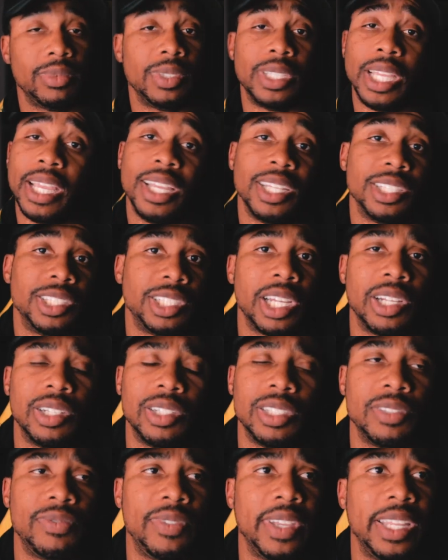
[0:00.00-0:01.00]
yeah, share
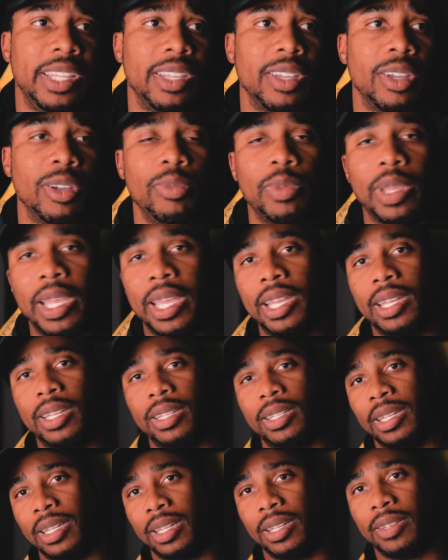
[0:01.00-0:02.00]
this video, man.
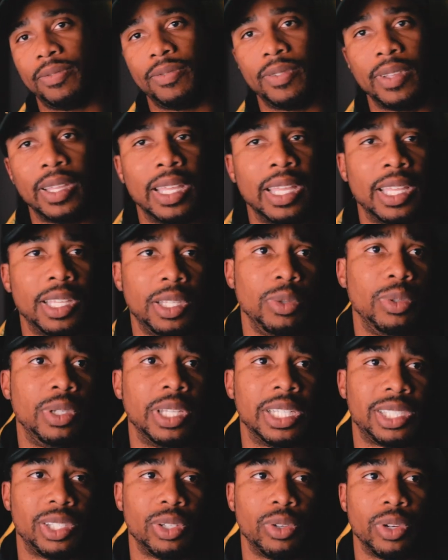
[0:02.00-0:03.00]
And if you
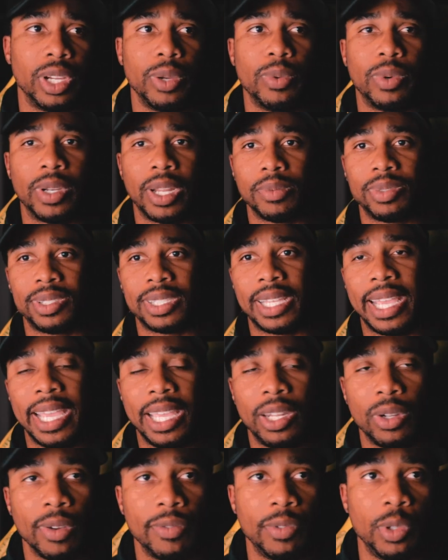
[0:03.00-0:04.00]
disagree with what I'm
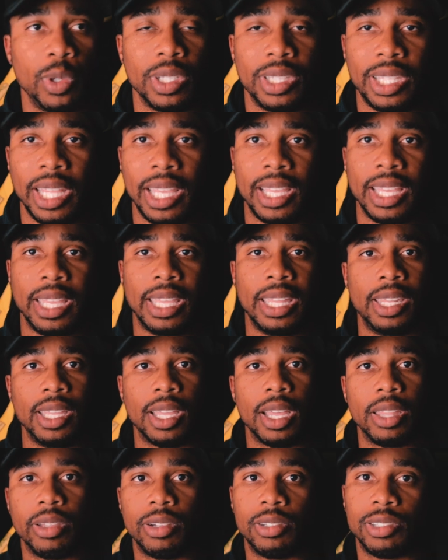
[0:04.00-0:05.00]
saying, or if you could think of any
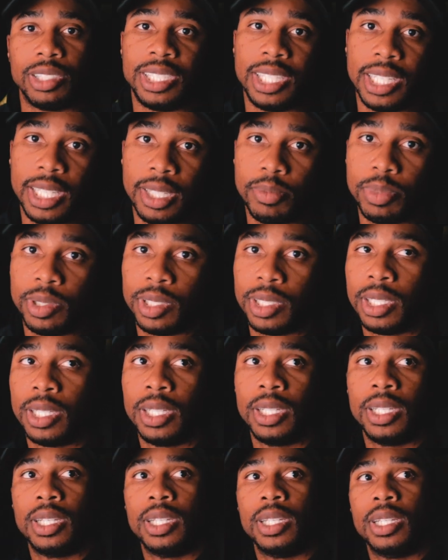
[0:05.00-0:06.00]
other tips
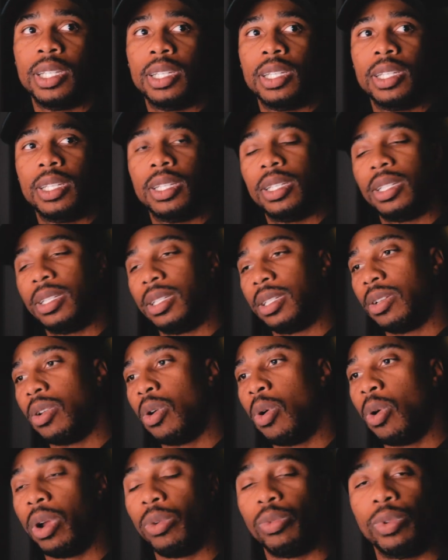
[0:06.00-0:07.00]

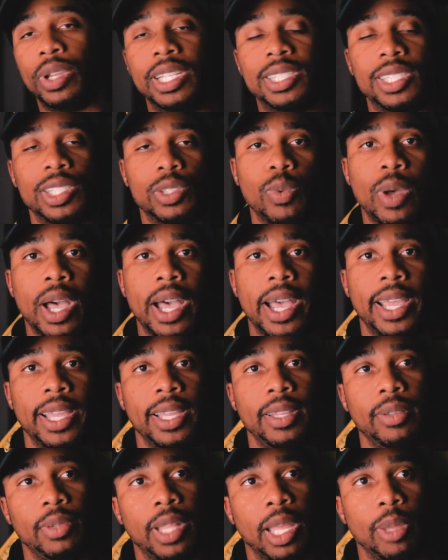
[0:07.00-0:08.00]
or reasons
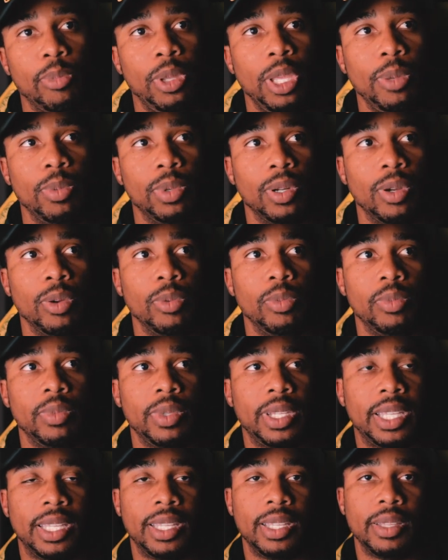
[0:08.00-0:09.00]
why like people don't
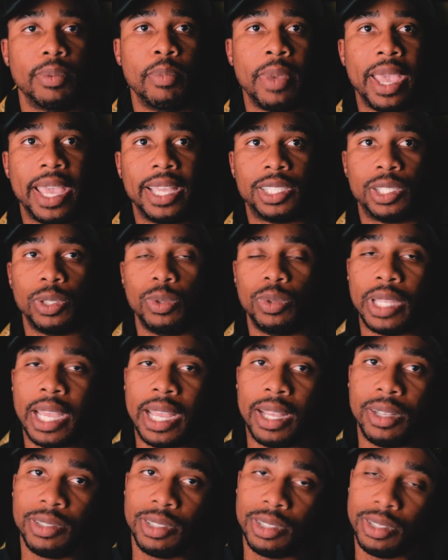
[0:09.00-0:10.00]
make
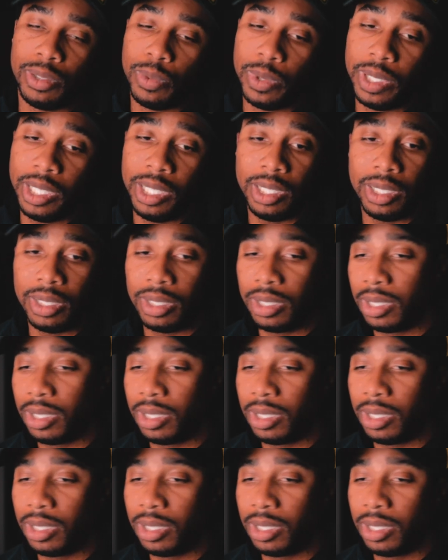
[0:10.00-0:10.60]
2,000 a week,